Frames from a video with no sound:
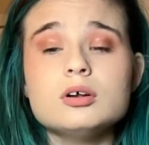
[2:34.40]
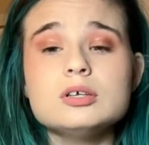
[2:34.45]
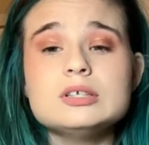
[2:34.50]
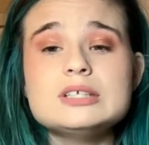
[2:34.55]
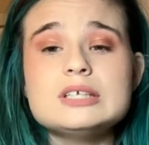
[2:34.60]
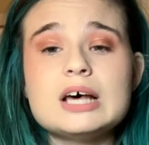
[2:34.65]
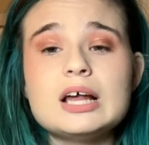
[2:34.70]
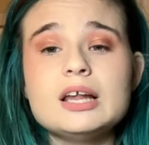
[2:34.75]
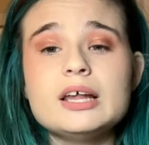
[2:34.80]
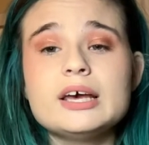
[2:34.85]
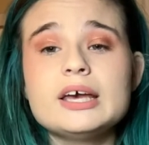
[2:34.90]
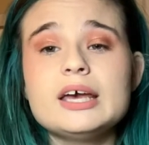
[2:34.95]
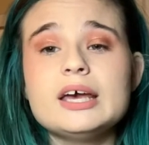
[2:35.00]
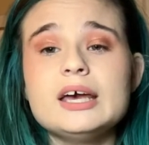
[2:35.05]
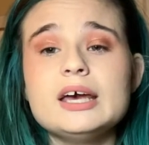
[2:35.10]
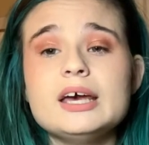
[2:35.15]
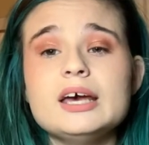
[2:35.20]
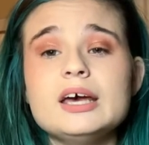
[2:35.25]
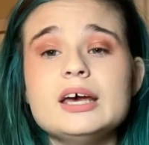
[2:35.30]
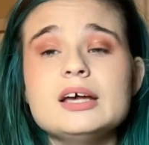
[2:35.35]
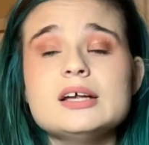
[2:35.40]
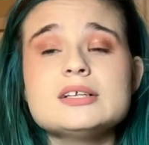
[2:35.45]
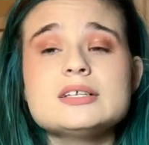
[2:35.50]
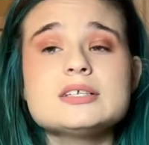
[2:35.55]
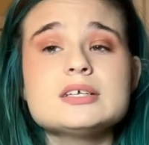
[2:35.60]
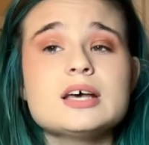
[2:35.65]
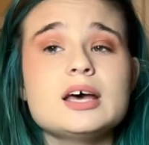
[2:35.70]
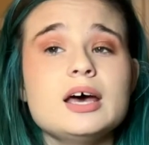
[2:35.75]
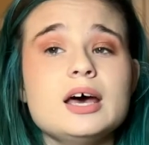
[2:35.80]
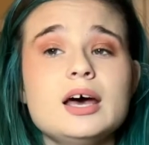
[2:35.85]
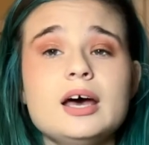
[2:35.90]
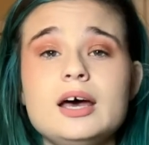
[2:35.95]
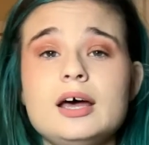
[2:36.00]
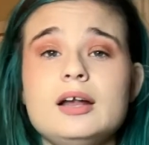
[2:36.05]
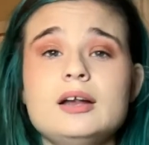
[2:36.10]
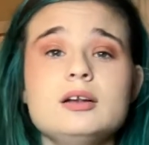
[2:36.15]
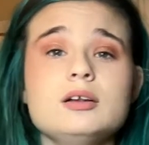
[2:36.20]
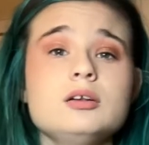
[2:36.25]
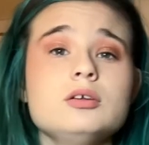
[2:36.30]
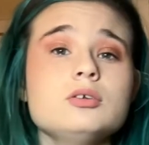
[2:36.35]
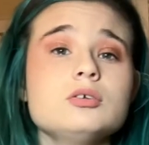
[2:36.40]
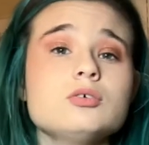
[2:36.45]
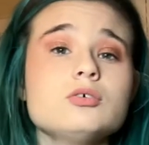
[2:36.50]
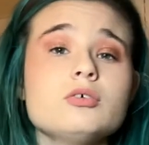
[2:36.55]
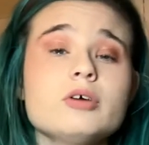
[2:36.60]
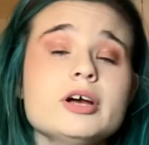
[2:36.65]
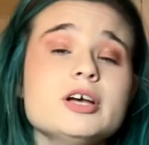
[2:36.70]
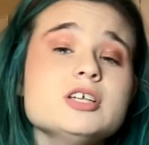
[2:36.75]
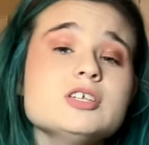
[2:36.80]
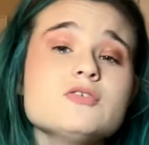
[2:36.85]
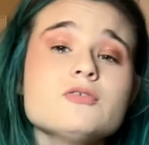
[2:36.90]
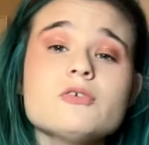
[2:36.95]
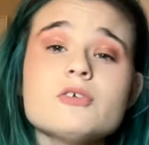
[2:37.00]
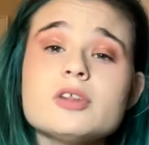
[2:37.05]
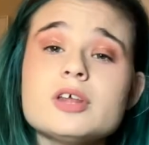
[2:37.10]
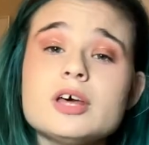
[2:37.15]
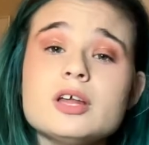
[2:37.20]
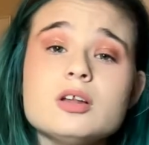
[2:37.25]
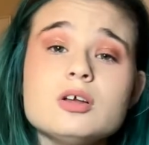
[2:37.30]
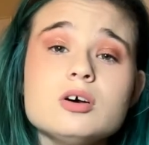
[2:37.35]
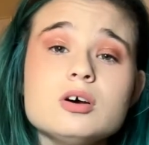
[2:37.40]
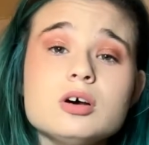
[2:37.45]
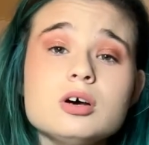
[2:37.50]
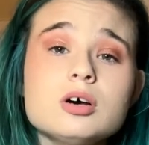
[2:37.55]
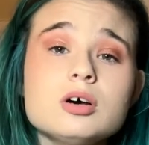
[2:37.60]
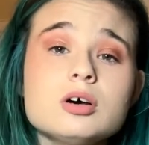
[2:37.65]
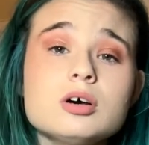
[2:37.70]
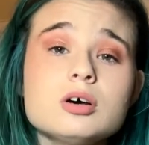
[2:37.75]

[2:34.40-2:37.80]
delicate and graceful they look.